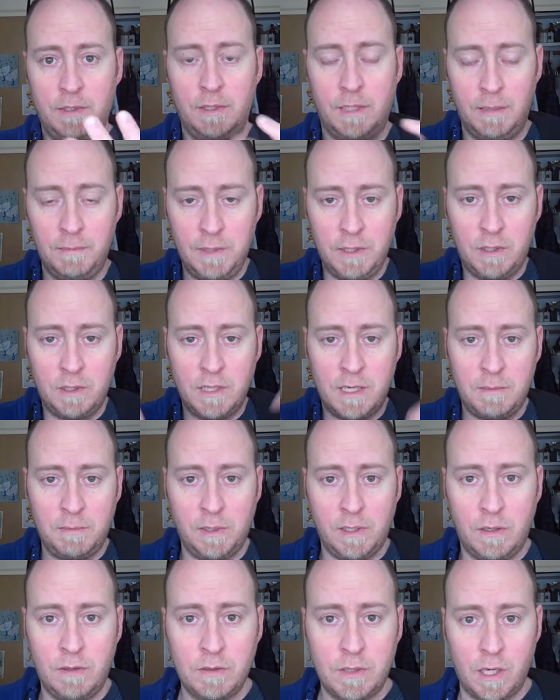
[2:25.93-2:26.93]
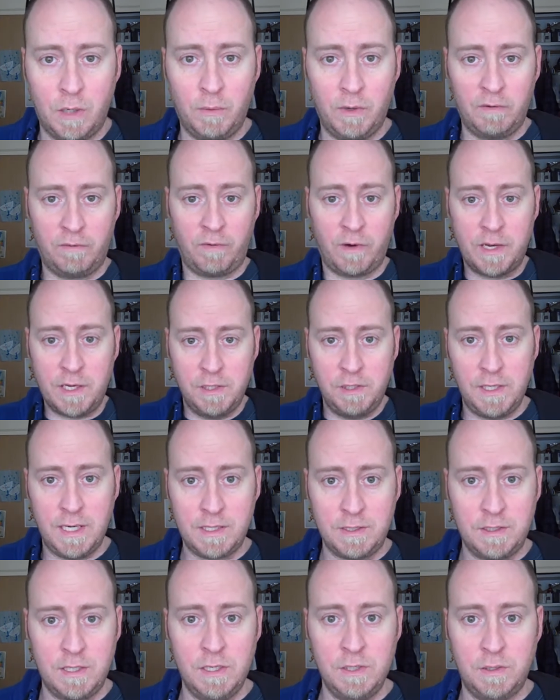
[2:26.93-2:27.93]
Let me know down below. I gonna order Frankie
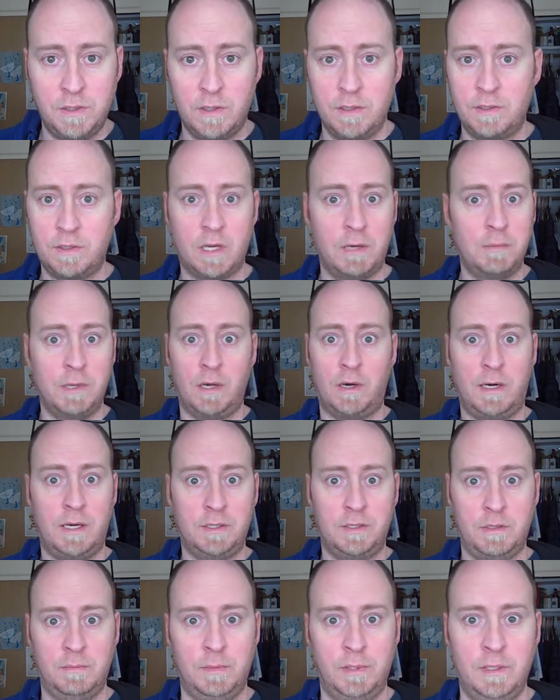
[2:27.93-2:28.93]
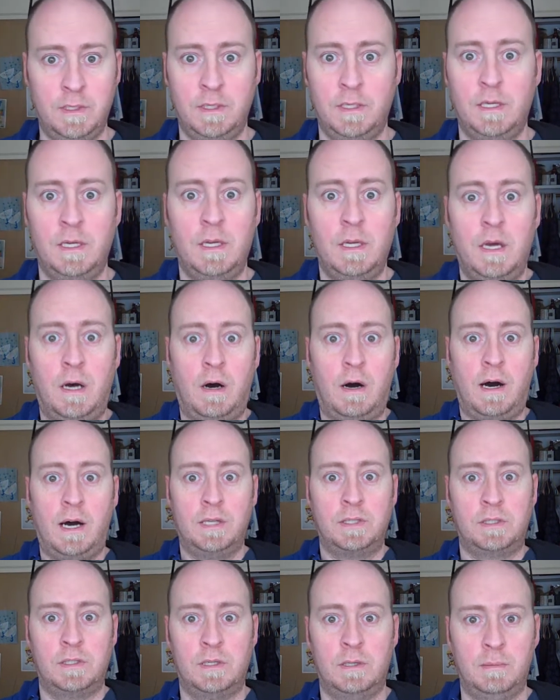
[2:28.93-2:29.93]
Jax's t-shirt. It's going to be awesome.
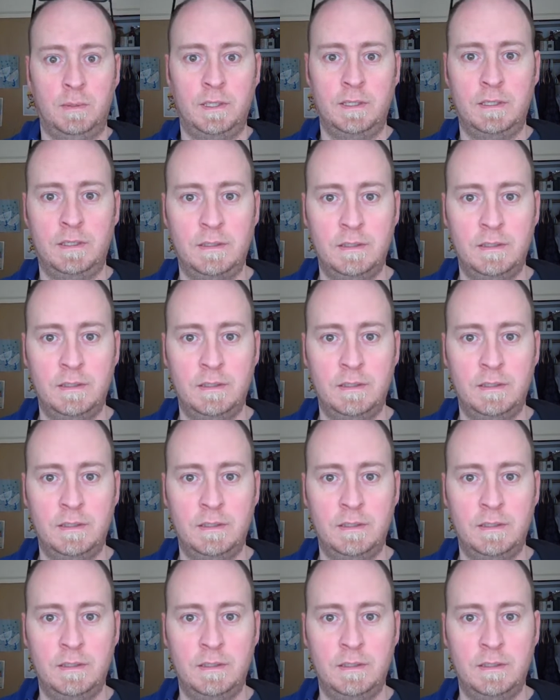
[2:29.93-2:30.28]
Awesome.